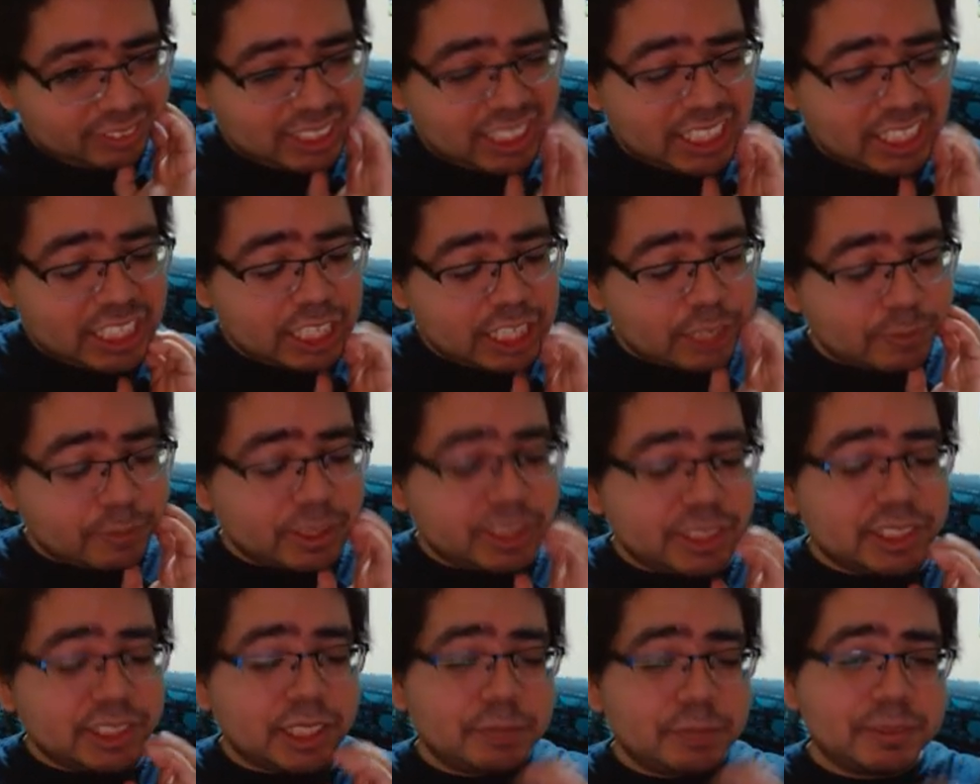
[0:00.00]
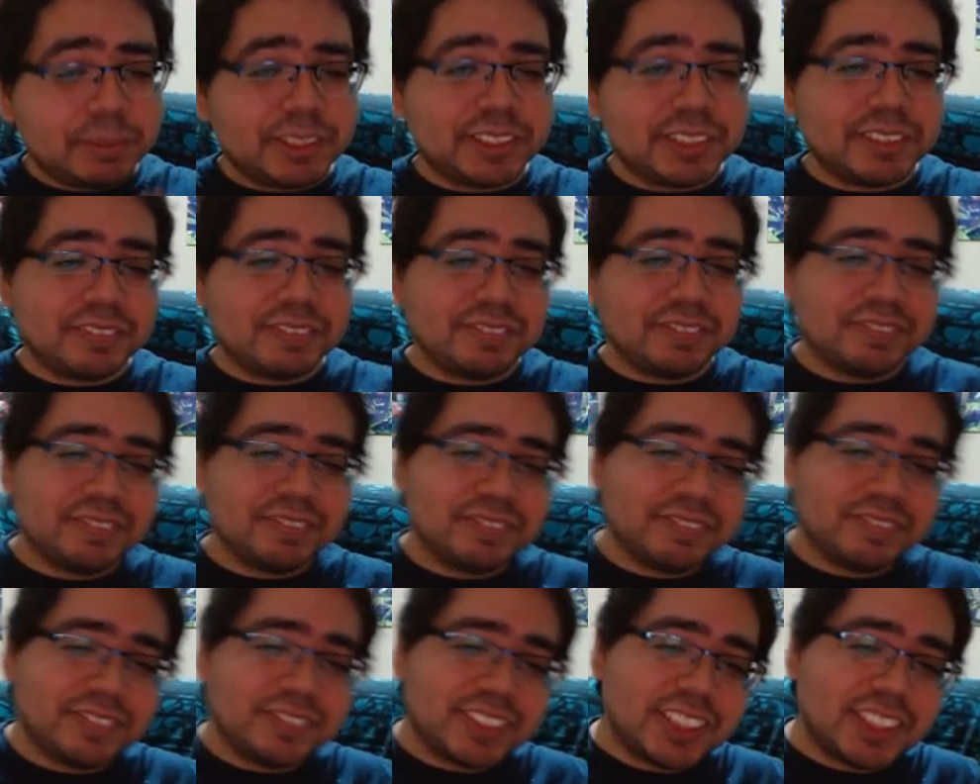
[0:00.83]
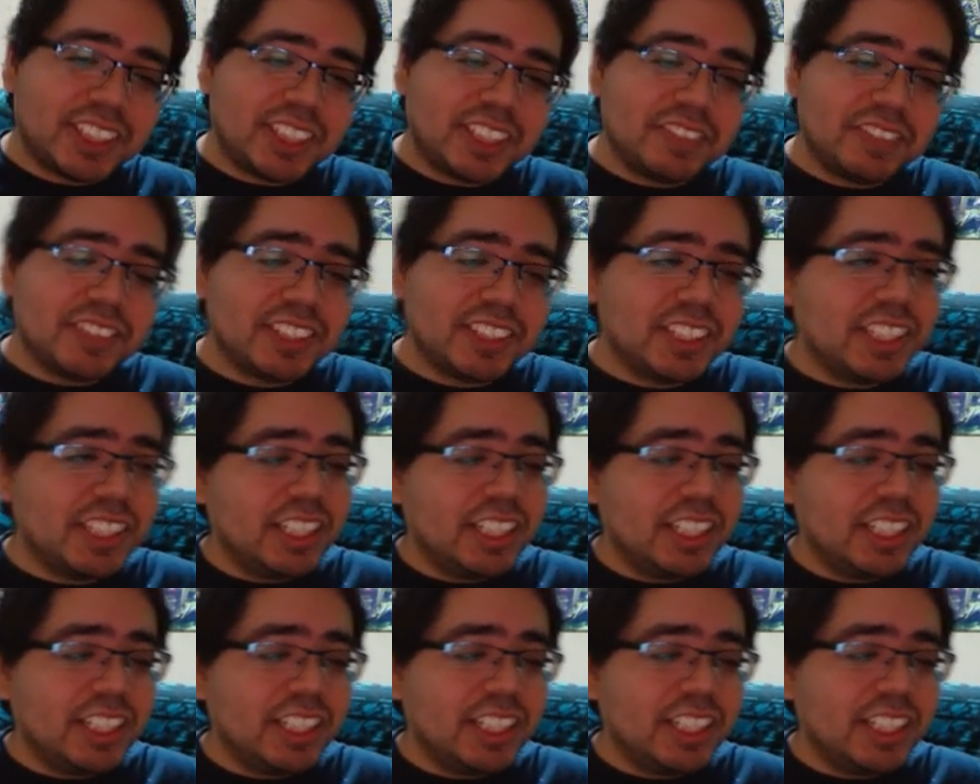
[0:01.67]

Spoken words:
Katamari Damacy, good times.